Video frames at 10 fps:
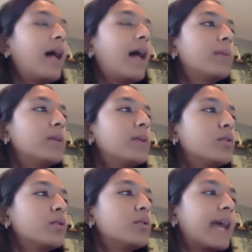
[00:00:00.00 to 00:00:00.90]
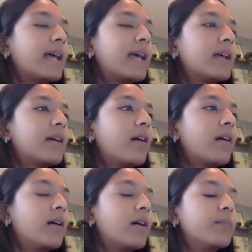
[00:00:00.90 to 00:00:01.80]
help you get,
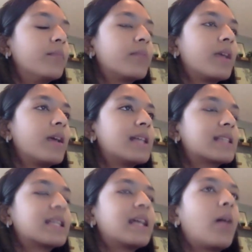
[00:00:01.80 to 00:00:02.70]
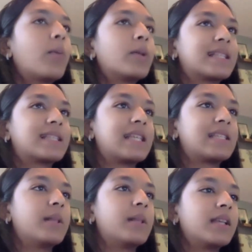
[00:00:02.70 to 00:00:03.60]
it's going to help with
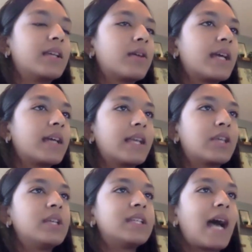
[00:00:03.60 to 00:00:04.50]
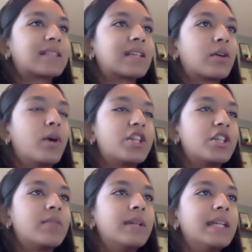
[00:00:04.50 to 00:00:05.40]
accessibility, right? Like you need to ask a
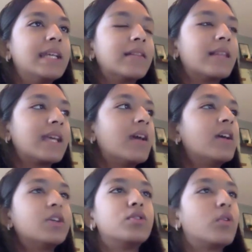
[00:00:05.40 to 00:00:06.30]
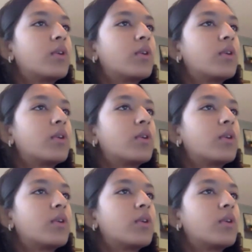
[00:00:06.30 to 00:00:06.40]
question immediately. You